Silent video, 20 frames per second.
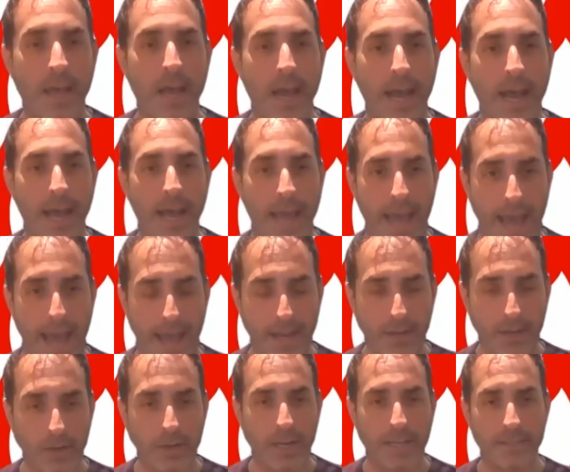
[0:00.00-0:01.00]
A
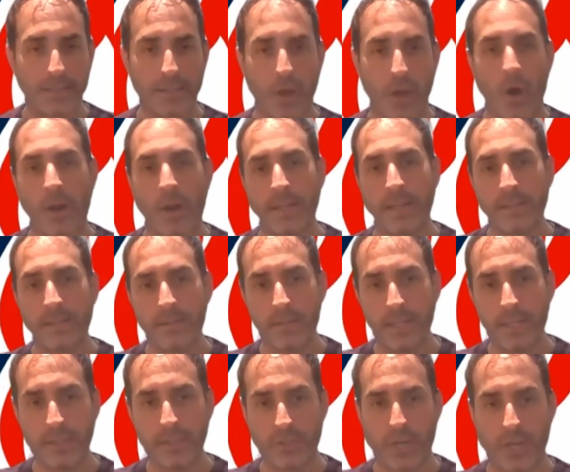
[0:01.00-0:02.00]
hacker has gone into the
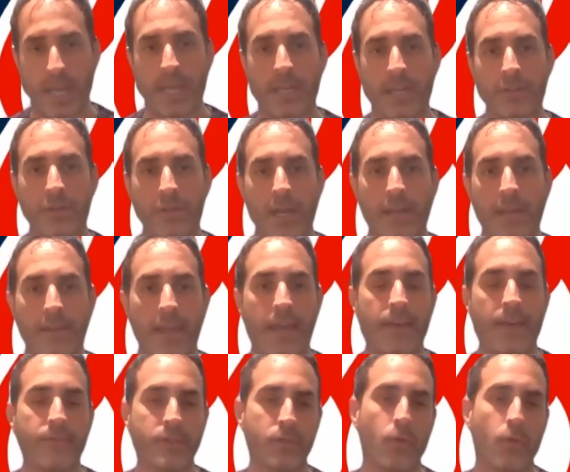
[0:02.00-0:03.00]
exchange and they
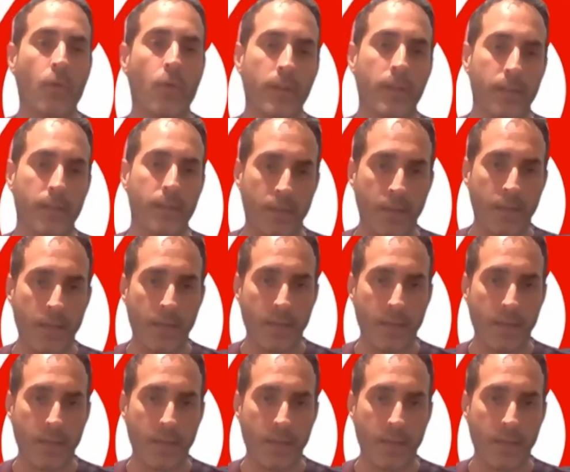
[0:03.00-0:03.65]
have stolen